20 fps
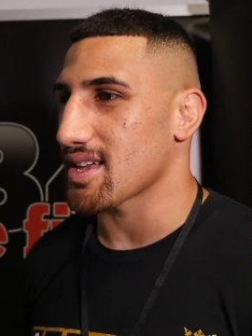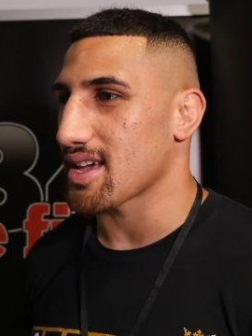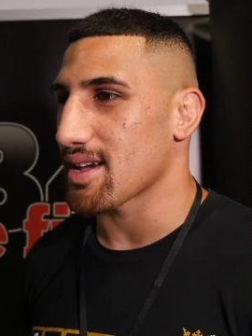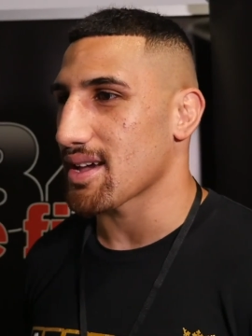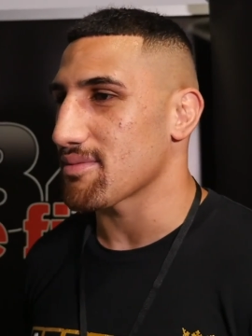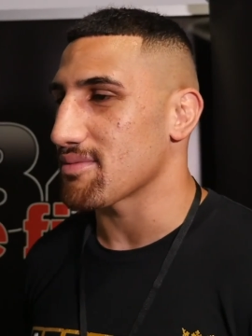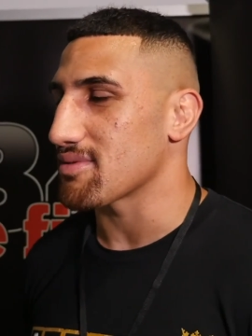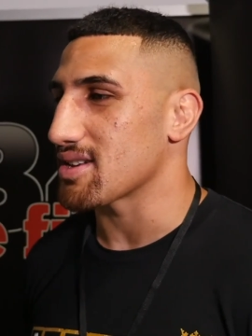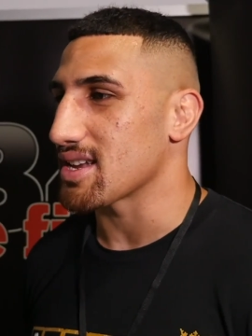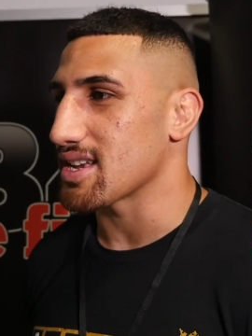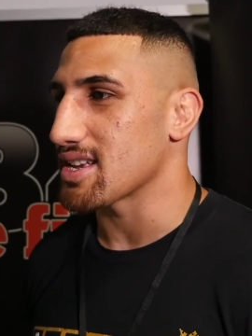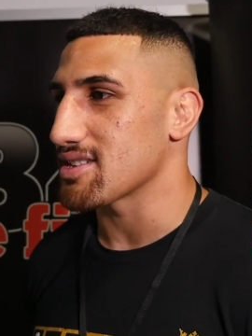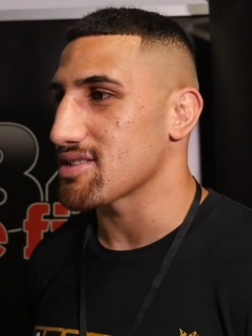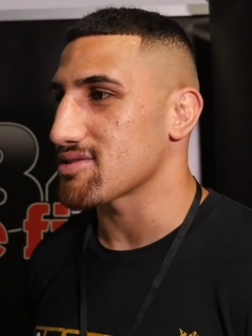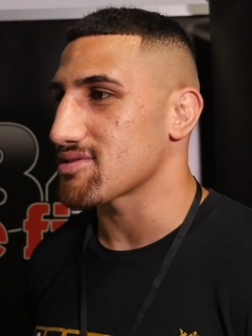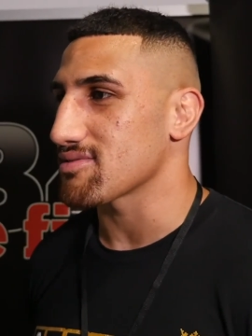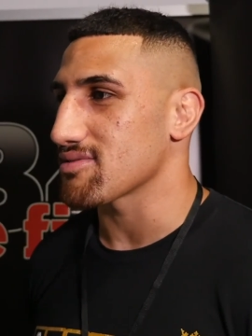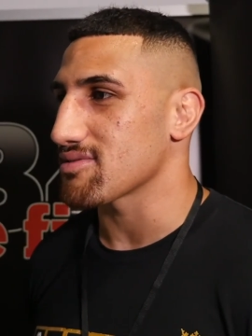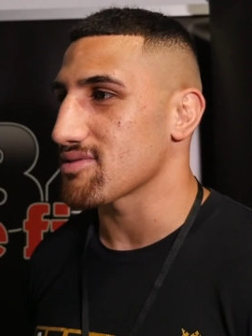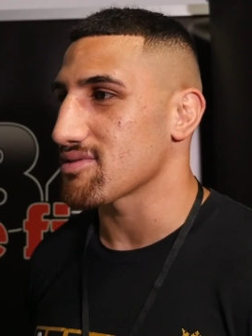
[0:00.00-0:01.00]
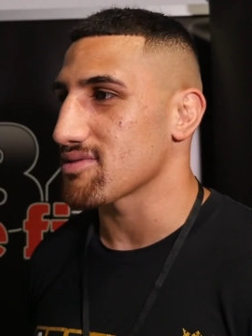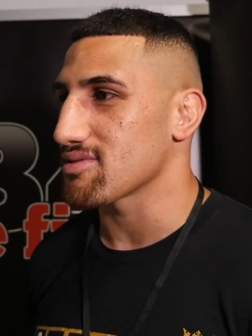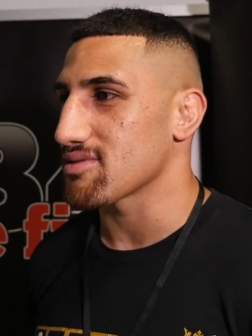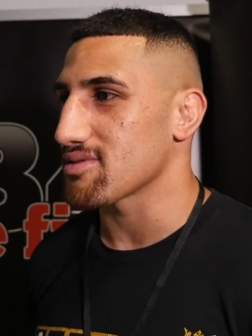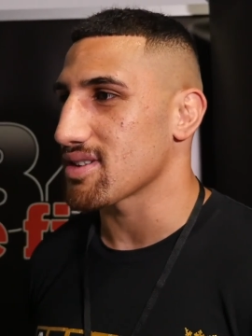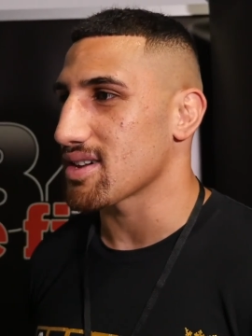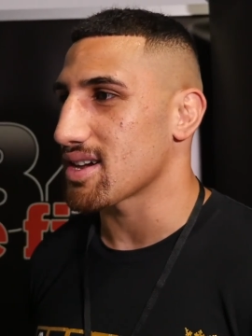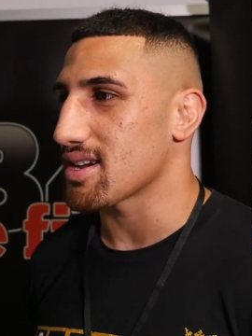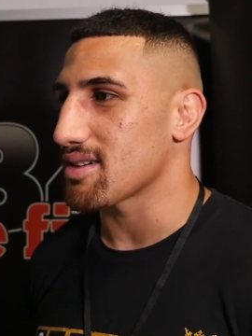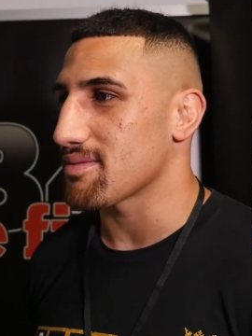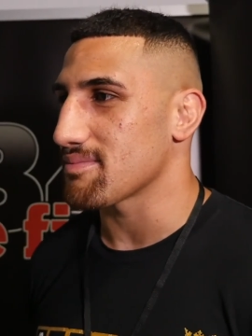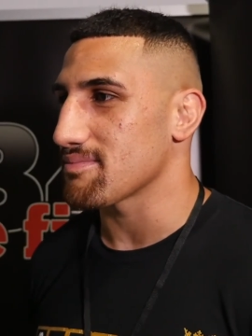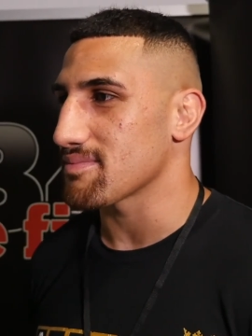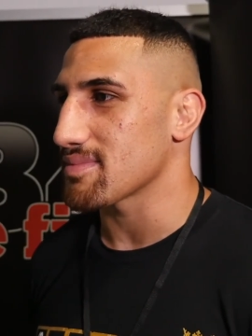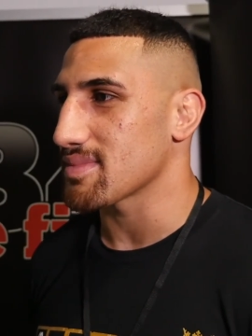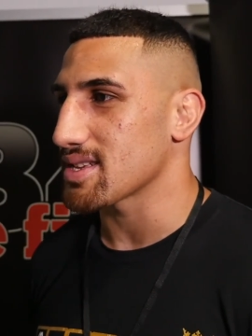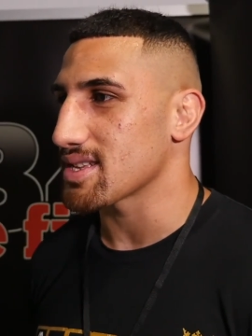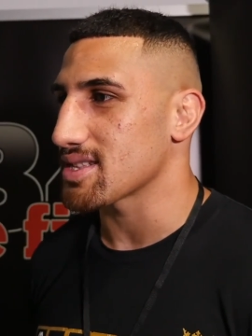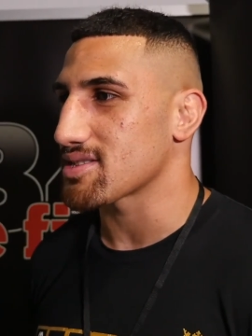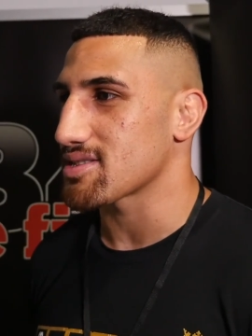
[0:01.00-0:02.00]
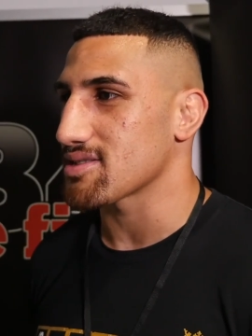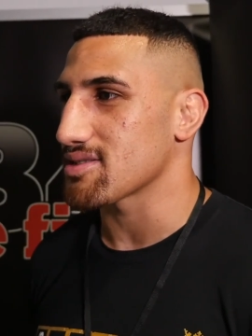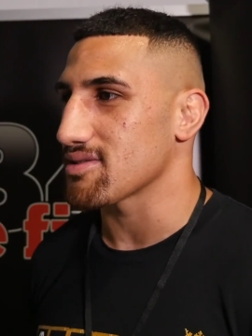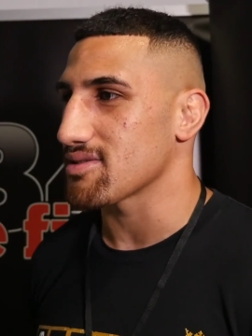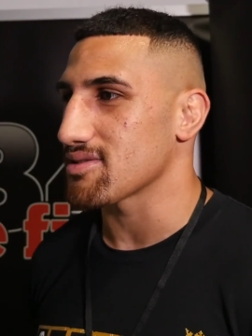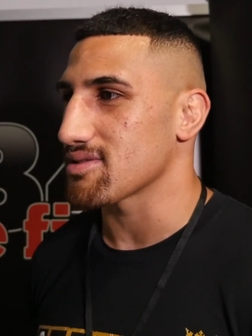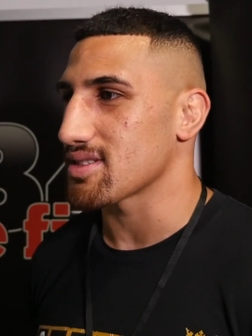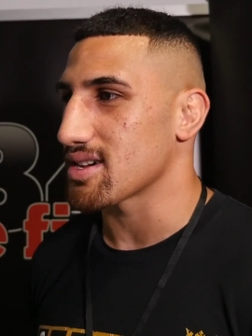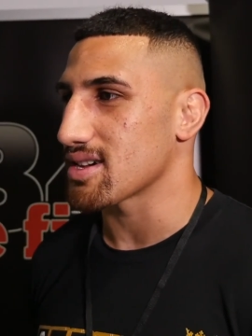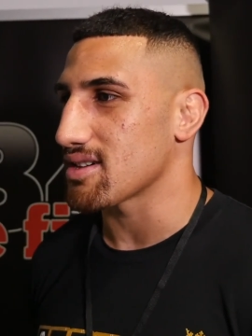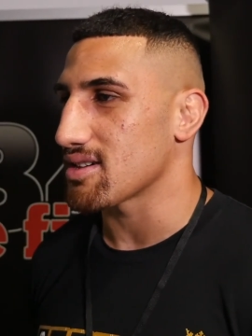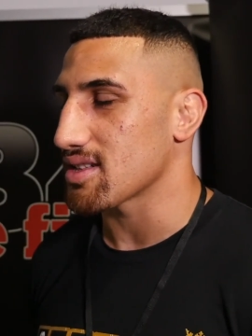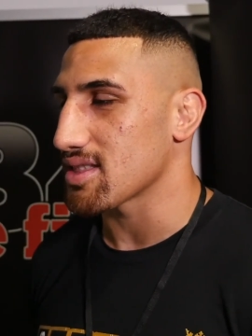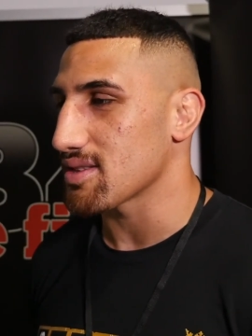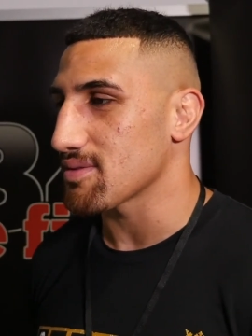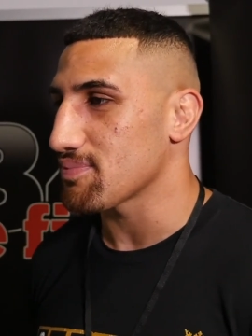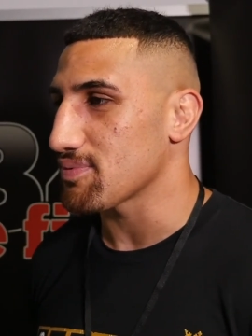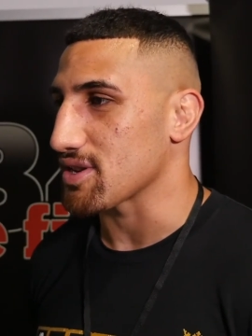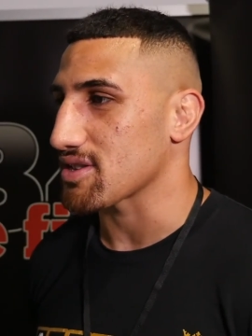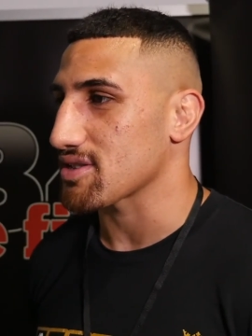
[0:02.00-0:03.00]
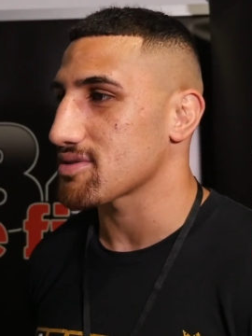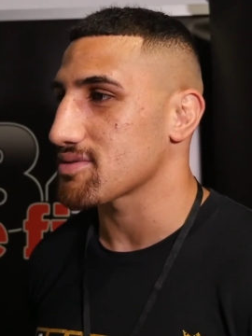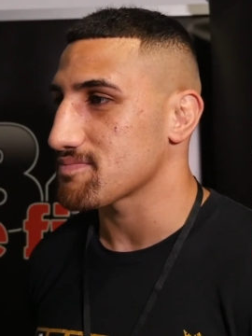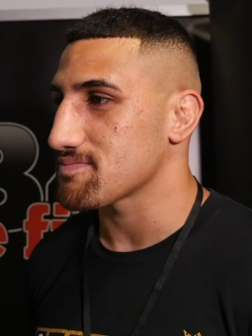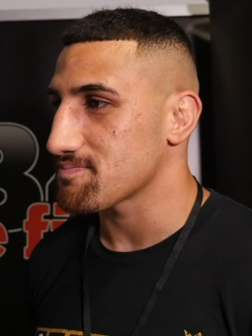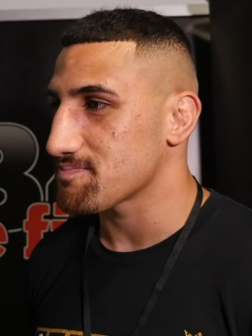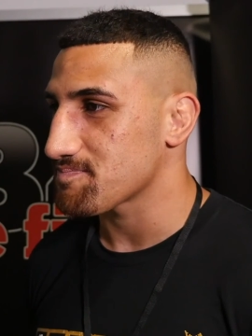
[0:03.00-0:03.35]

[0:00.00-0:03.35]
able to ease through um, into the Olympics.